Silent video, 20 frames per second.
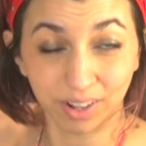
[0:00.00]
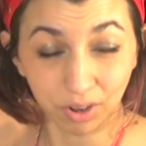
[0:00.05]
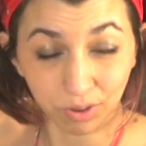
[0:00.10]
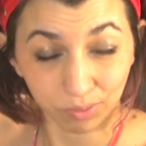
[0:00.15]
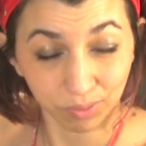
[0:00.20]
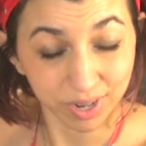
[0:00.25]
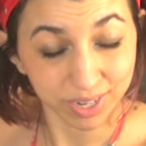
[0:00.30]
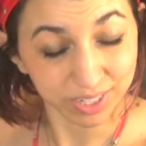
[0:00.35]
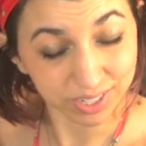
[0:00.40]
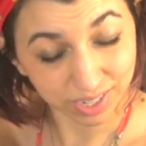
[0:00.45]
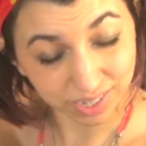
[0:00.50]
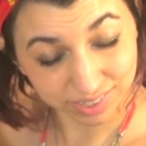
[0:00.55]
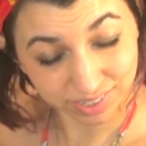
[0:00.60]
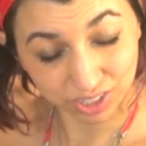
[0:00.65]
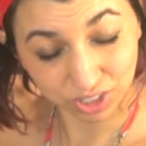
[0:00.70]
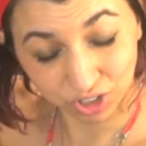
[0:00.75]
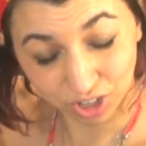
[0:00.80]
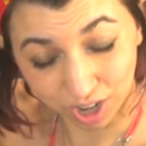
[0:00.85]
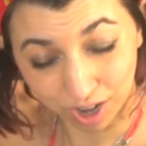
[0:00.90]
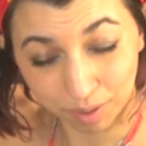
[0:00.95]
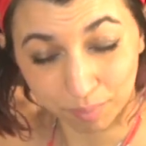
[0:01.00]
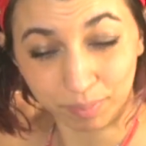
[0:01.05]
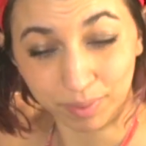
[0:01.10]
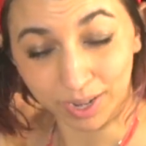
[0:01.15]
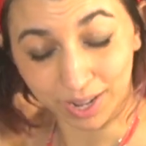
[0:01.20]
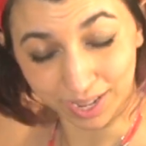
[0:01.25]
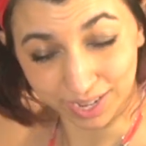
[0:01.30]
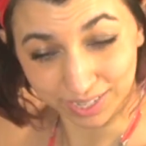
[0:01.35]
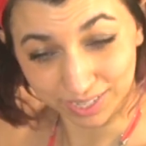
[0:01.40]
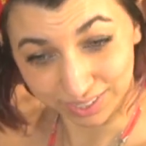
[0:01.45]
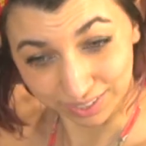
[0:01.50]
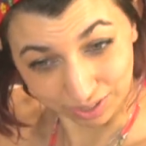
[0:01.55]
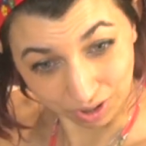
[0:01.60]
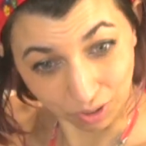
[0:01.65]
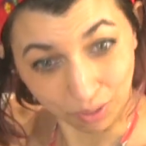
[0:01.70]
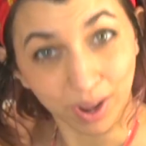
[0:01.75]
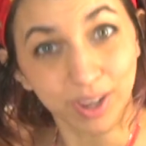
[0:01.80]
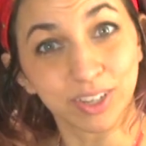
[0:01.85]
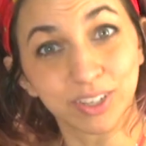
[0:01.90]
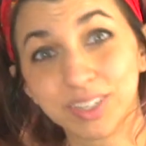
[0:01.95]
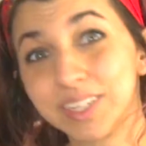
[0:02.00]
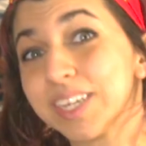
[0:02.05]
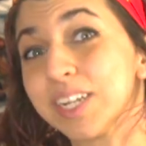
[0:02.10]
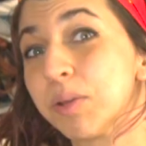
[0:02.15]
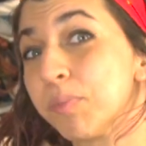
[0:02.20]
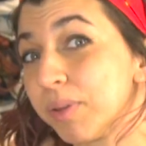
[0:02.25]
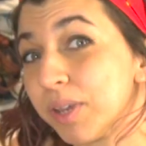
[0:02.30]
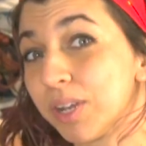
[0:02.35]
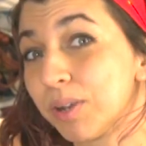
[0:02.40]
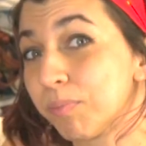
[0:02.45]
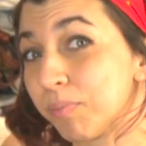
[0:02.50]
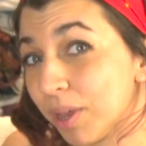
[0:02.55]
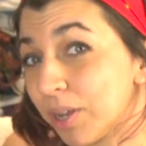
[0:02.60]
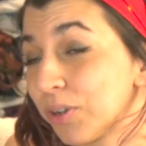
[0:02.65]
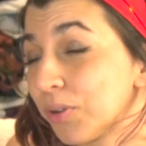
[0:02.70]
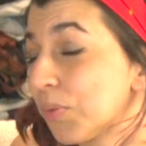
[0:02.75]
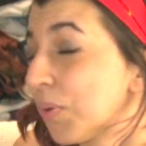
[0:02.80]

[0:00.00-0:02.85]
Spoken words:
alright, it does the job, but I know I could get a bit better